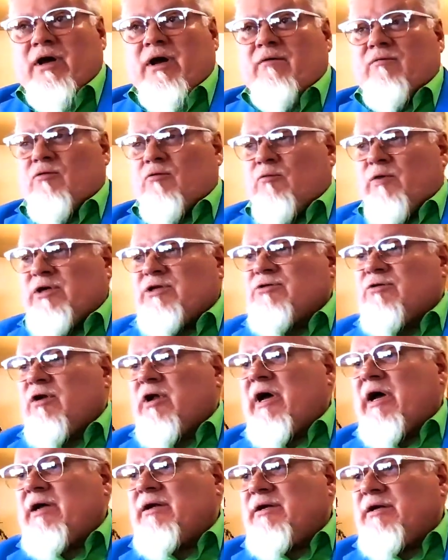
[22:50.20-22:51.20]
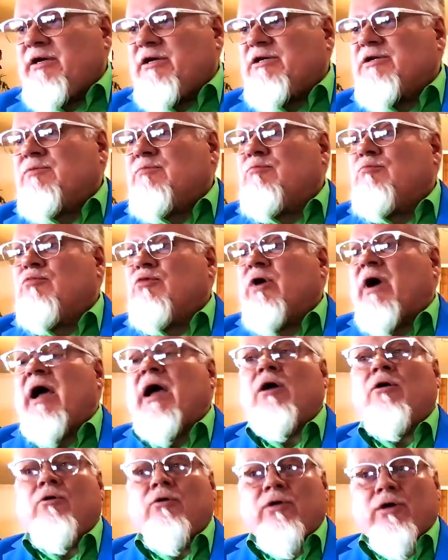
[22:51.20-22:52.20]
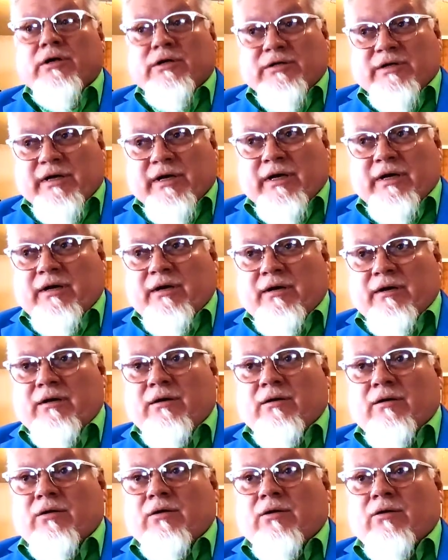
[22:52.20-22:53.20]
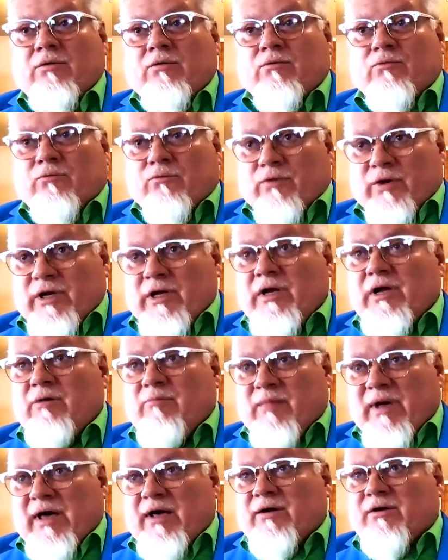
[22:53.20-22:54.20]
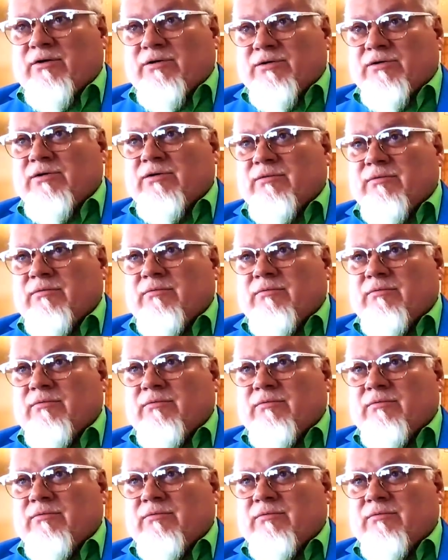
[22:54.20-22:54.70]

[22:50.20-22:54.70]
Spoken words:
of original ideas, priority really matters.